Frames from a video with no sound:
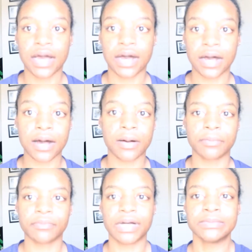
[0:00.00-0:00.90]

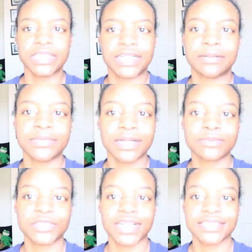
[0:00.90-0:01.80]
I'm sorry,
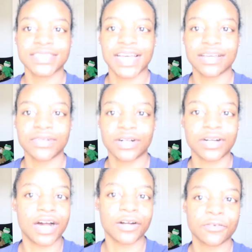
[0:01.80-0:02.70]
I have it on
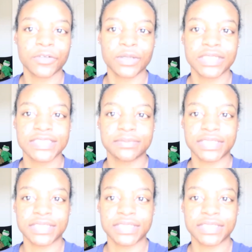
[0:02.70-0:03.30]
autofocus,